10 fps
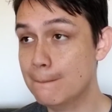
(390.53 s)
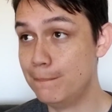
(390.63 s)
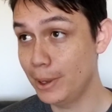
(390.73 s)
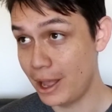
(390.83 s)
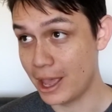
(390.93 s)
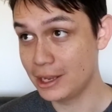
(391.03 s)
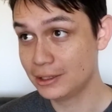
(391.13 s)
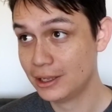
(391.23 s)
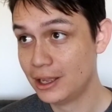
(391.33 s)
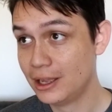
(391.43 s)
but
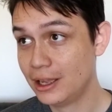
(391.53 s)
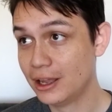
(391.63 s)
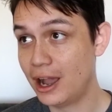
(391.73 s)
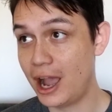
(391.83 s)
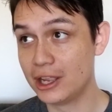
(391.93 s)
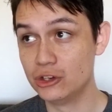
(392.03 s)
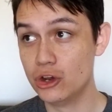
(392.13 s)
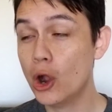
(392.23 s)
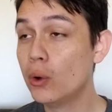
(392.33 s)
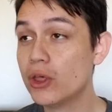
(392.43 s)
I
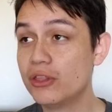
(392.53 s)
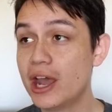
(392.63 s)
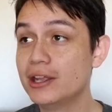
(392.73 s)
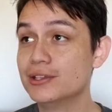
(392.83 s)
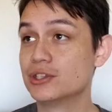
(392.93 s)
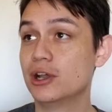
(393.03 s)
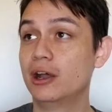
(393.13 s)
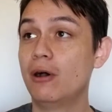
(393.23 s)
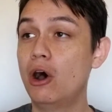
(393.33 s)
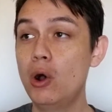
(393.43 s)
know that that has
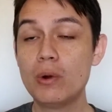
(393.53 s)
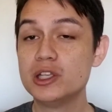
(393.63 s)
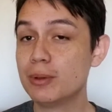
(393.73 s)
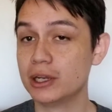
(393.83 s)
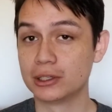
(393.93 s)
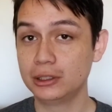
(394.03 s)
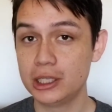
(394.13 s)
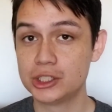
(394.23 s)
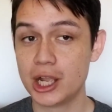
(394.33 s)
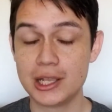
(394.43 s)
always been a
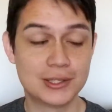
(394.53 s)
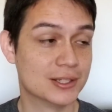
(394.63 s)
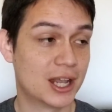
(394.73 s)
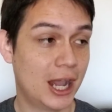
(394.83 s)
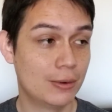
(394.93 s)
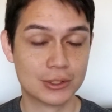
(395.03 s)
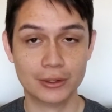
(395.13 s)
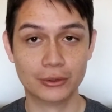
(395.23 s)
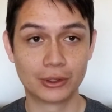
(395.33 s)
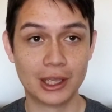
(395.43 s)
cliche since I was a
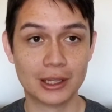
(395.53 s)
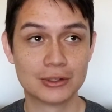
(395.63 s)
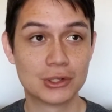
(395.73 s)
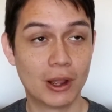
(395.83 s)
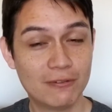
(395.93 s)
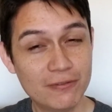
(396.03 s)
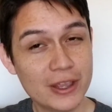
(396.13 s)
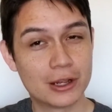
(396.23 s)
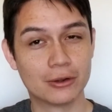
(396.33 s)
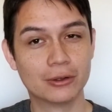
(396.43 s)
little kid, so I
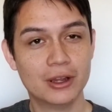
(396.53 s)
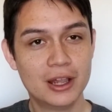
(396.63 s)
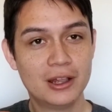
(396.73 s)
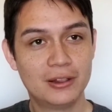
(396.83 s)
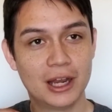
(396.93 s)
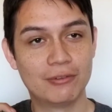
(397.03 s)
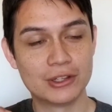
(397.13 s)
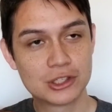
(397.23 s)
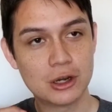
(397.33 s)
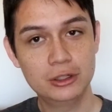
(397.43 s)
figured that if I
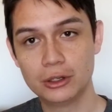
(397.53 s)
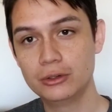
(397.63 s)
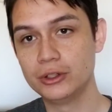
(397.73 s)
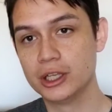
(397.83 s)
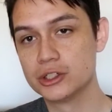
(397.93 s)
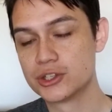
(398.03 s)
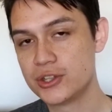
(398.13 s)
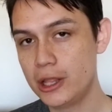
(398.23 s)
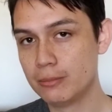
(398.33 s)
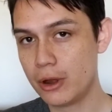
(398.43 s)
start early, just
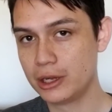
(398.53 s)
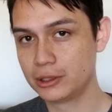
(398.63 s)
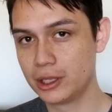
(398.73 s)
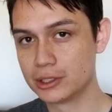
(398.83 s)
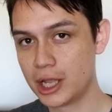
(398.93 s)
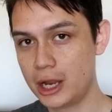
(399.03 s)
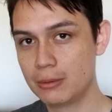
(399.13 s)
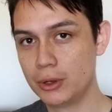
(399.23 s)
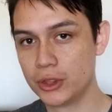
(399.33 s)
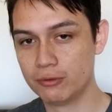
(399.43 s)
celebrating the entire
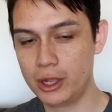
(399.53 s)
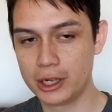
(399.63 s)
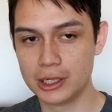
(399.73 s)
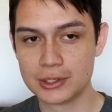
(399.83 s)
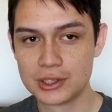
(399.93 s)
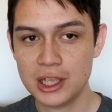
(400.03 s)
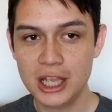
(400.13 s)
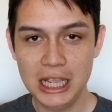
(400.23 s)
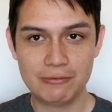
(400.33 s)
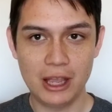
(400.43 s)
month of August,
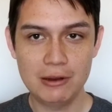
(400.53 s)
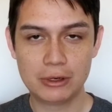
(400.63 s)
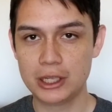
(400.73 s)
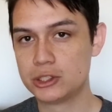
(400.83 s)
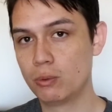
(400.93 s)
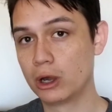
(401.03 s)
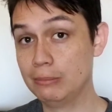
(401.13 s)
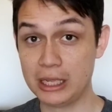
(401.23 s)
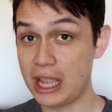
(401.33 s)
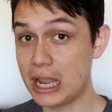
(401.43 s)
if I ever get to where I'm
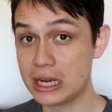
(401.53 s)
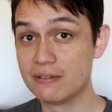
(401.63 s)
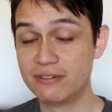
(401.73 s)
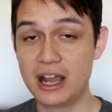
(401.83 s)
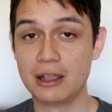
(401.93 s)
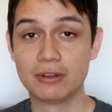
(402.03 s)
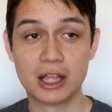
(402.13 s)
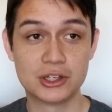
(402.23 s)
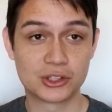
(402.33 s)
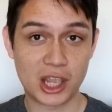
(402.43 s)
like 85 and I
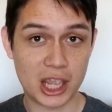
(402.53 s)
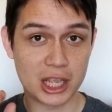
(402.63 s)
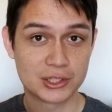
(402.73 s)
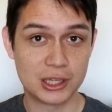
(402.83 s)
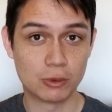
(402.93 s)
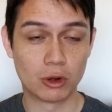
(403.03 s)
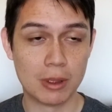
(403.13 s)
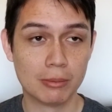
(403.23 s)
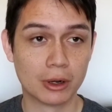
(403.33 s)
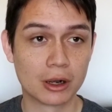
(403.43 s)
just can't seem to
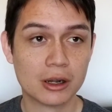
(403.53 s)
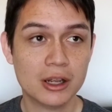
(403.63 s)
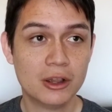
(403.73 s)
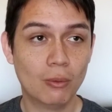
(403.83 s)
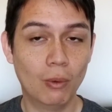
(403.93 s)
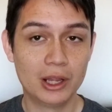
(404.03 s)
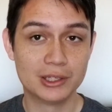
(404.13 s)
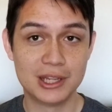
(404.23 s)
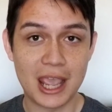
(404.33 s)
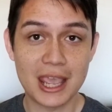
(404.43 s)
remember what
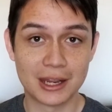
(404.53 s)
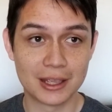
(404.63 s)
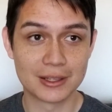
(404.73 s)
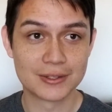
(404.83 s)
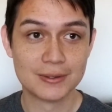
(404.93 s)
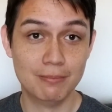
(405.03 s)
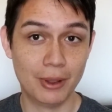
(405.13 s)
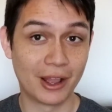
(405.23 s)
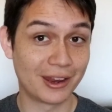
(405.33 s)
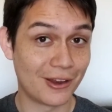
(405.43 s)
day it is,
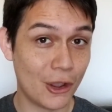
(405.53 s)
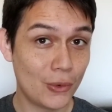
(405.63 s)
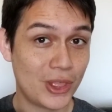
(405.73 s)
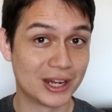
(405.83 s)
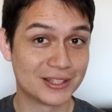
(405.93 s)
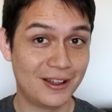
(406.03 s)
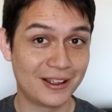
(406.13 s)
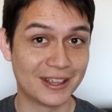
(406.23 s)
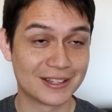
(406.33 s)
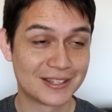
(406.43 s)
but I know that it's
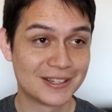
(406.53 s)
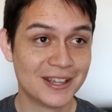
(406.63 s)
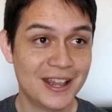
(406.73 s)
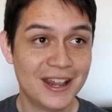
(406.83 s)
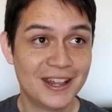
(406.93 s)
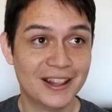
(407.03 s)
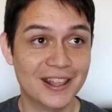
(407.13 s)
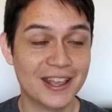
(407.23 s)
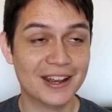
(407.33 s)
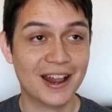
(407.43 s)
August,
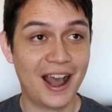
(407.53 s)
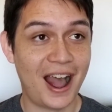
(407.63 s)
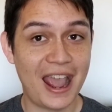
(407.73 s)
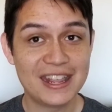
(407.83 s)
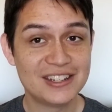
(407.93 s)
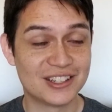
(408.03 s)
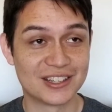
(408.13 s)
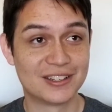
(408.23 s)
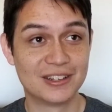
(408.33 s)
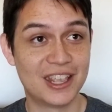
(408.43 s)
then I can
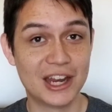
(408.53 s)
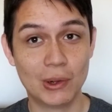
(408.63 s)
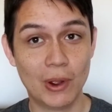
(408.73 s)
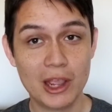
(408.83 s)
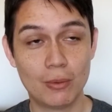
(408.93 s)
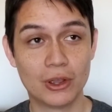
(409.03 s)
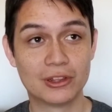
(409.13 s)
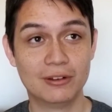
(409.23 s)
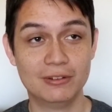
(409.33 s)
just get away with,